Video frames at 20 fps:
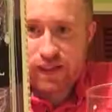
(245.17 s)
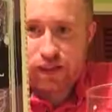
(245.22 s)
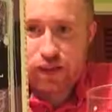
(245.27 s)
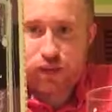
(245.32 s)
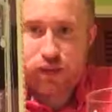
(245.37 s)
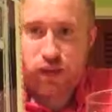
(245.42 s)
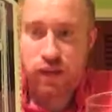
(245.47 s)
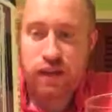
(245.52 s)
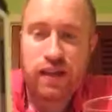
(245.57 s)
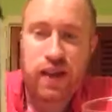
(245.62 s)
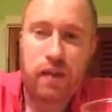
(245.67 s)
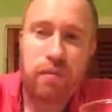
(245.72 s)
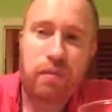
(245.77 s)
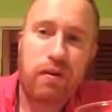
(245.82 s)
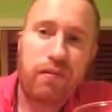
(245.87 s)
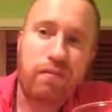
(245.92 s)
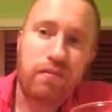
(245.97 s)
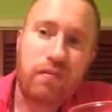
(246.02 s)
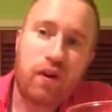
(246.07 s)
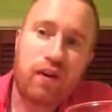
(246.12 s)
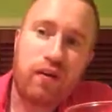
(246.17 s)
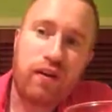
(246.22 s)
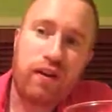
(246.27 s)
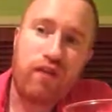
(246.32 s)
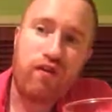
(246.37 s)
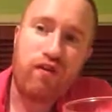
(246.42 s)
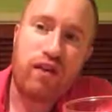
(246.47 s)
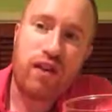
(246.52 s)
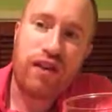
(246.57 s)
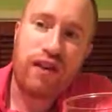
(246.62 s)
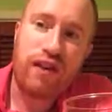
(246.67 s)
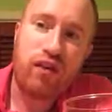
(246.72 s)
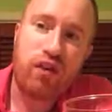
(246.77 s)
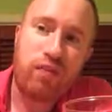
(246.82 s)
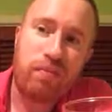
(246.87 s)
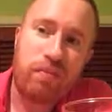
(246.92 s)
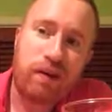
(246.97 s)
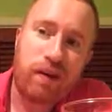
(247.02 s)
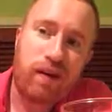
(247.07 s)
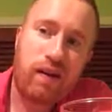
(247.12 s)
another example of a really
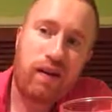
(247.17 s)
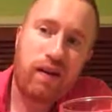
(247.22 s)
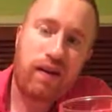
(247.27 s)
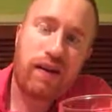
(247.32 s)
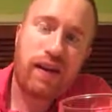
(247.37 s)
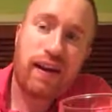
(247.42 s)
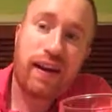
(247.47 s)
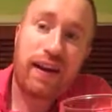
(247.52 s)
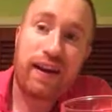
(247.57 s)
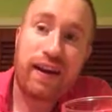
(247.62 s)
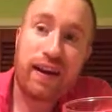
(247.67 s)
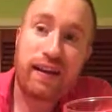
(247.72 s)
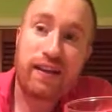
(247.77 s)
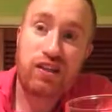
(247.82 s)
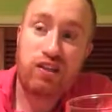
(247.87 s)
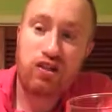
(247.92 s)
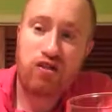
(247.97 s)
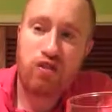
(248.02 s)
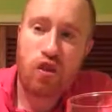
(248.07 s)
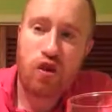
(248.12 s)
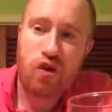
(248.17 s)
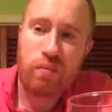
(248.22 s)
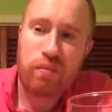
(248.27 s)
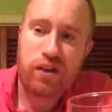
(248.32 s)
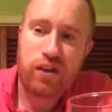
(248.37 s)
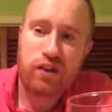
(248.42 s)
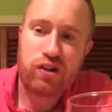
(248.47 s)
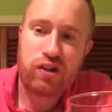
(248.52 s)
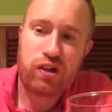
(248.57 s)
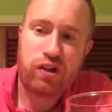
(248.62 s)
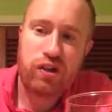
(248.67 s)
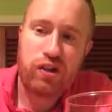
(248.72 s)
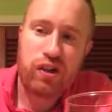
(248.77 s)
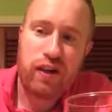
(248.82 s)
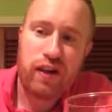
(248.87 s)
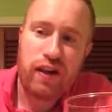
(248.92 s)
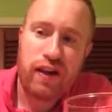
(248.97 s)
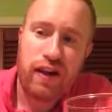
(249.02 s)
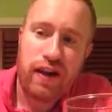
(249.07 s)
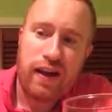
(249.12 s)
good beer and a nice strong beer too.
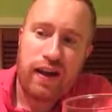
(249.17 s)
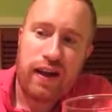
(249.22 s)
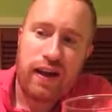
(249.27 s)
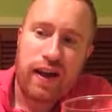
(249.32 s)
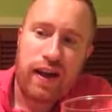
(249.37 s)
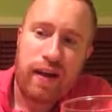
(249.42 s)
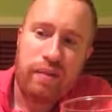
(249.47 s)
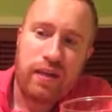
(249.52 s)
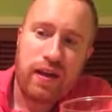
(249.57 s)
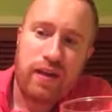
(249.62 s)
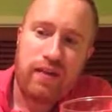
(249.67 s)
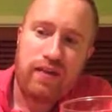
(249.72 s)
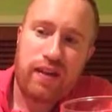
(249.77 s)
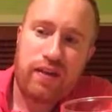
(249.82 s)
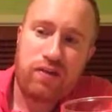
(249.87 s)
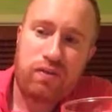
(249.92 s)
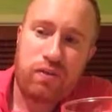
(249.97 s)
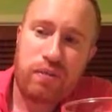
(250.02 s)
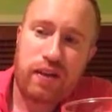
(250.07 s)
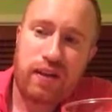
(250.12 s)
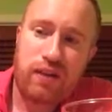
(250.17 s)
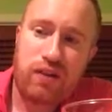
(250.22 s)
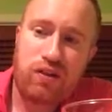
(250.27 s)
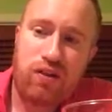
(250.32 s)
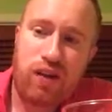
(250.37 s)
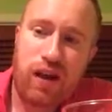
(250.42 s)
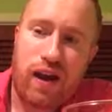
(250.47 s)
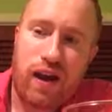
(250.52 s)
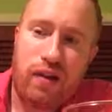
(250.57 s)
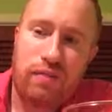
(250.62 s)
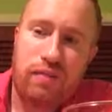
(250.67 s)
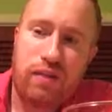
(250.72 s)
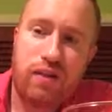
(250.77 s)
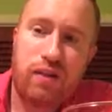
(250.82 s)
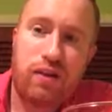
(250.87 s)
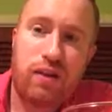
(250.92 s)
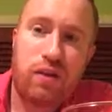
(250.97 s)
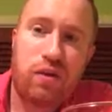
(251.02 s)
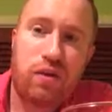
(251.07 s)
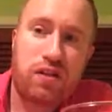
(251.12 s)
This would be described,
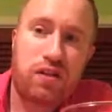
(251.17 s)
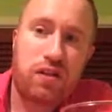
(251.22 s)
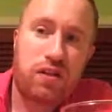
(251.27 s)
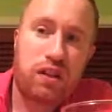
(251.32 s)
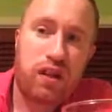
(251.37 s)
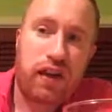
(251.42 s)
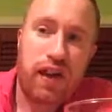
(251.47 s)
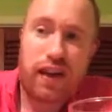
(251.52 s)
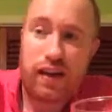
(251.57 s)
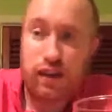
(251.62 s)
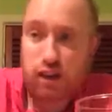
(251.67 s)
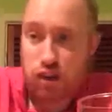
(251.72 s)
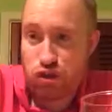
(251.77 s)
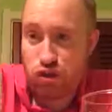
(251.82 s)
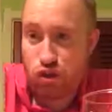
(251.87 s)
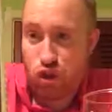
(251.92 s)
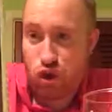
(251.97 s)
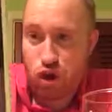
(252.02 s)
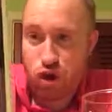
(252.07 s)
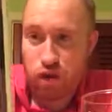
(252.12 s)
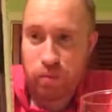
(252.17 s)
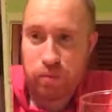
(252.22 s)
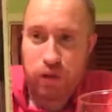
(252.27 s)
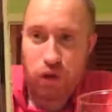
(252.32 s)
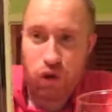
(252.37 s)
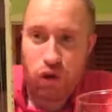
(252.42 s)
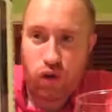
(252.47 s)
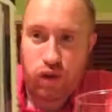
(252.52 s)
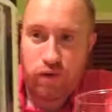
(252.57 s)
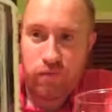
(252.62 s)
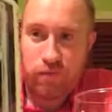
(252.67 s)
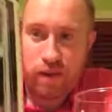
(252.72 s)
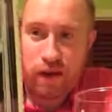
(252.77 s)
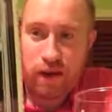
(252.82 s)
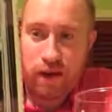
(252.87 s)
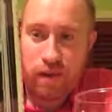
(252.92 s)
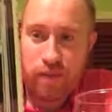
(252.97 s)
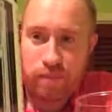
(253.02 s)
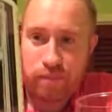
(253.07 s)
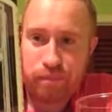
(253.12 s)
as your kind of strong blonde
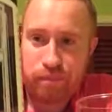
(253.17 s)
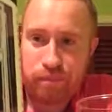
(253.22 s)
bitter.